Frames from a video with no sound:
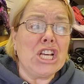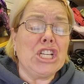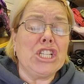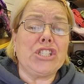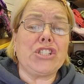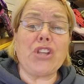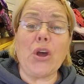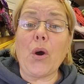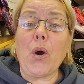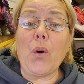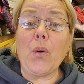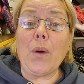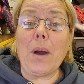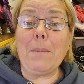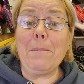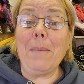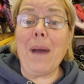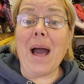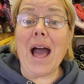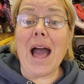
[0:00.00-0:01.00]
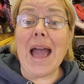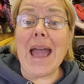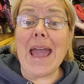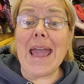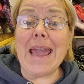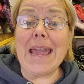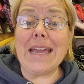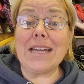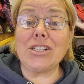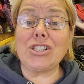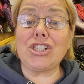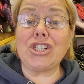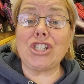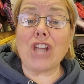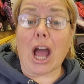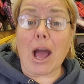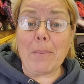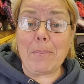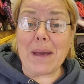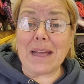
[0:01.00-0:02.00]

So my shop